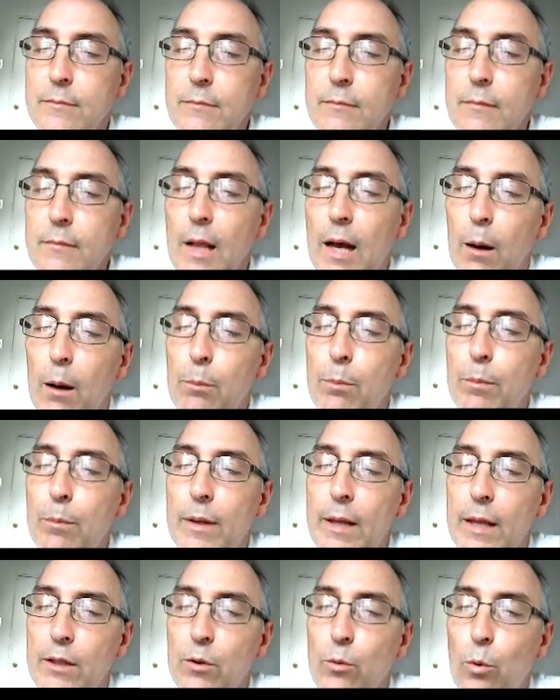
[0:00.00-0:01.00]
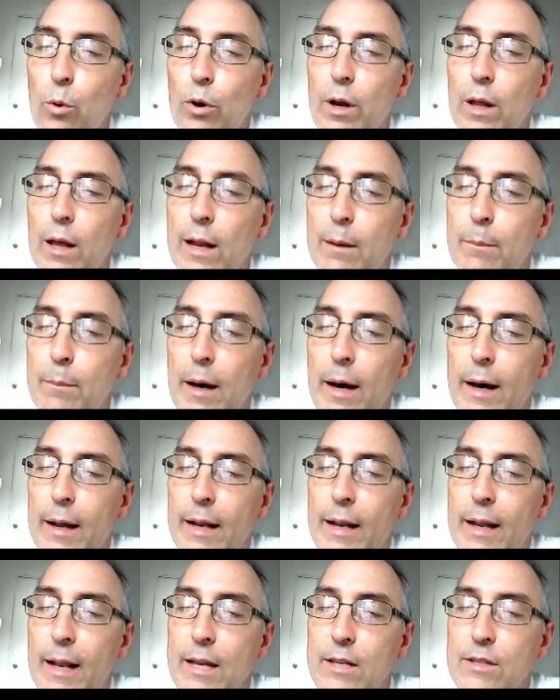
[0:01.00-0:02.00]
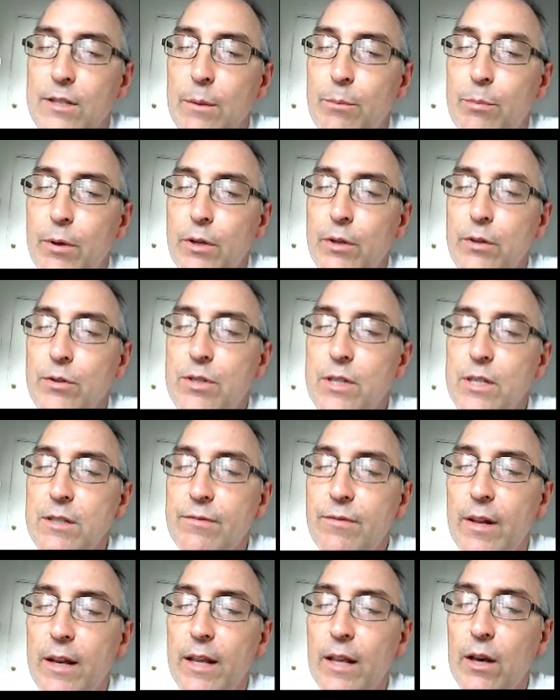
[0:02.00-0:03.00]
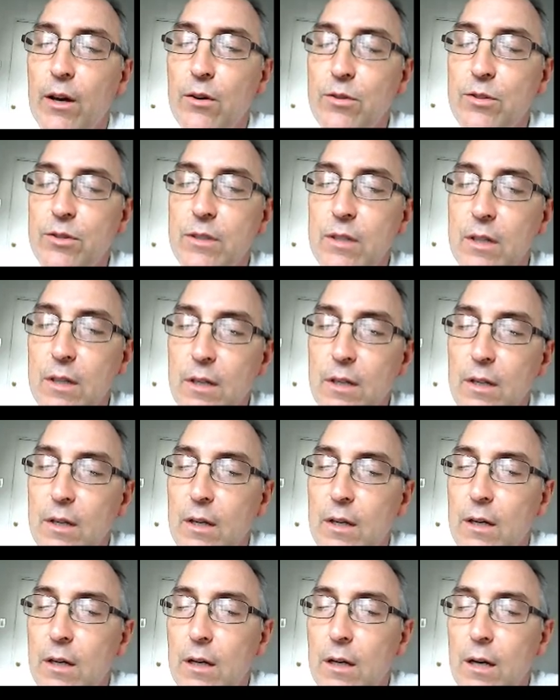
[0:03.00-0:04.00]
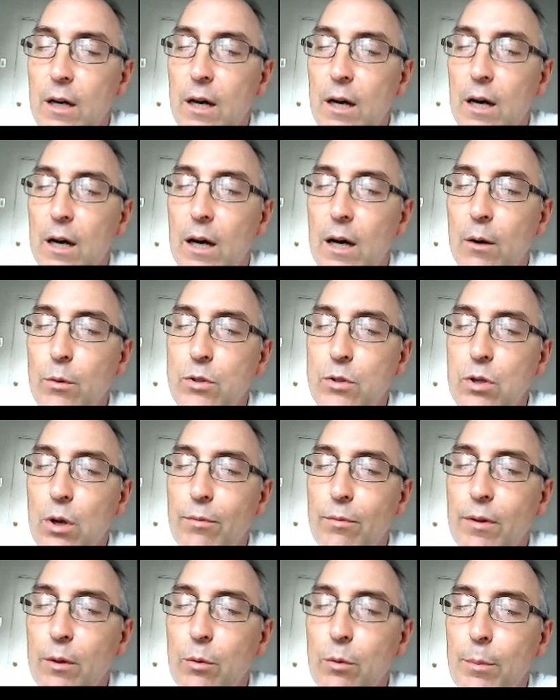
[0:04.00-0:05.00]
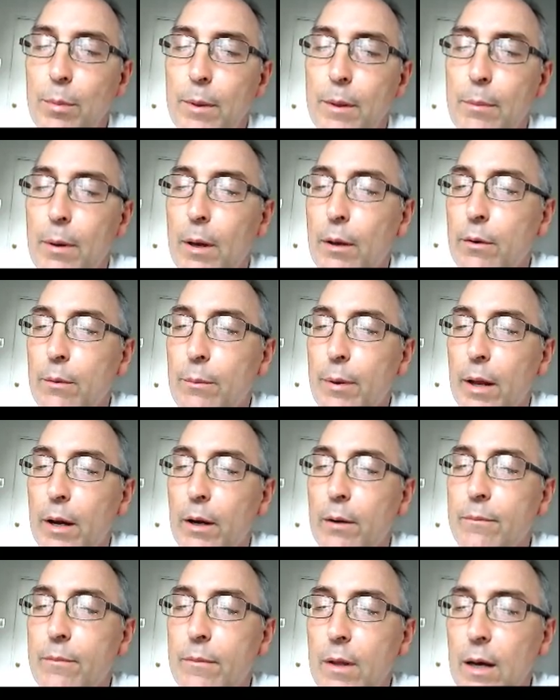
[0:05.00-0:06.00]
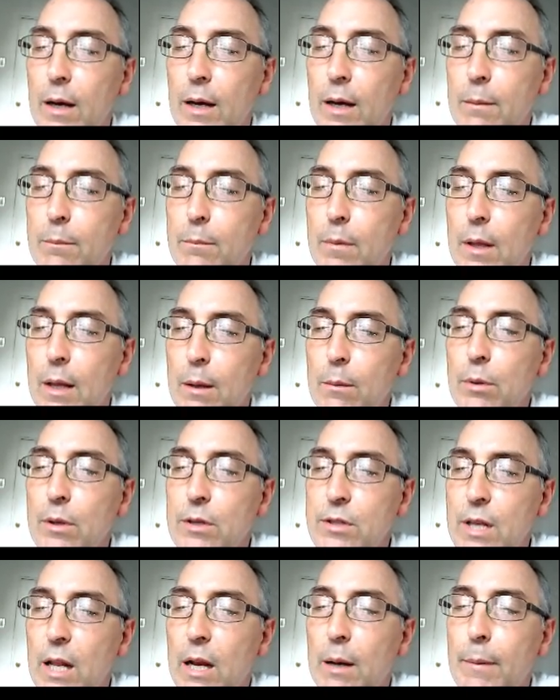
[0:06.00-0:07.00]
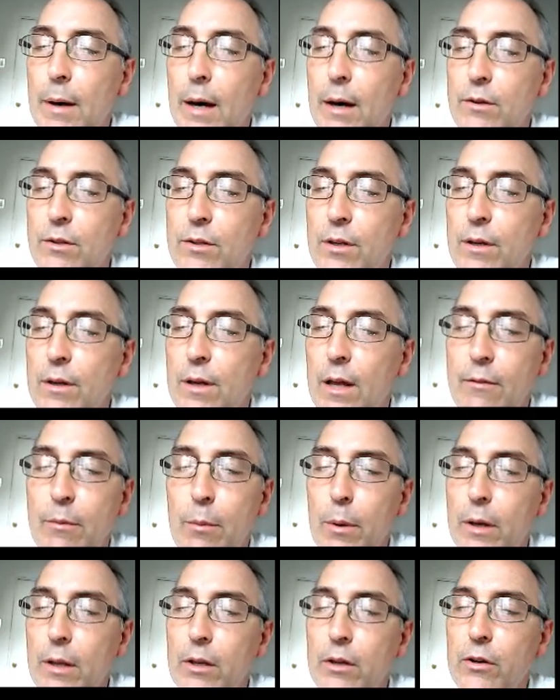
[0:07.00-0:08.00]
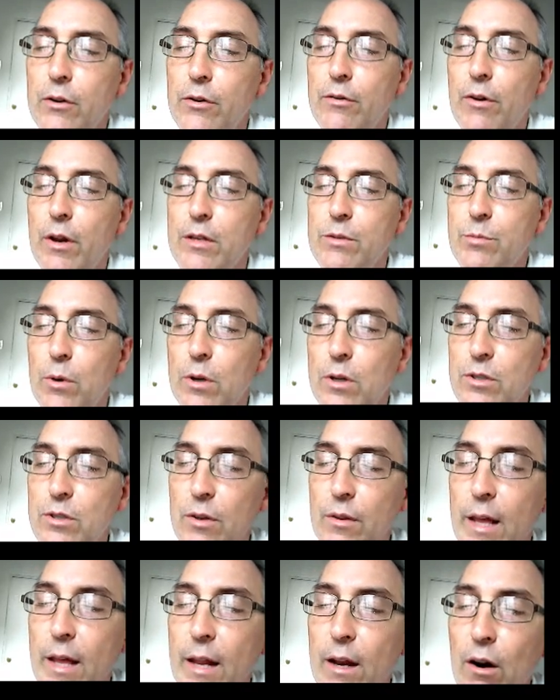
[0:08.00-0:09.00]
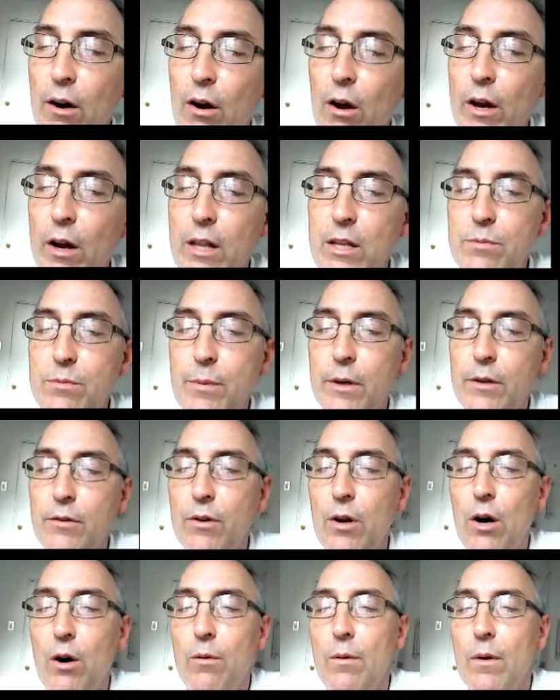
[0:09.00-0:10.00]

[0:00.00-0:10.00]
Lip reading: help get the word out about it as I produce these videos, which hopefully will be better and better. Please send them out to everybody in your address book so that our audience may grow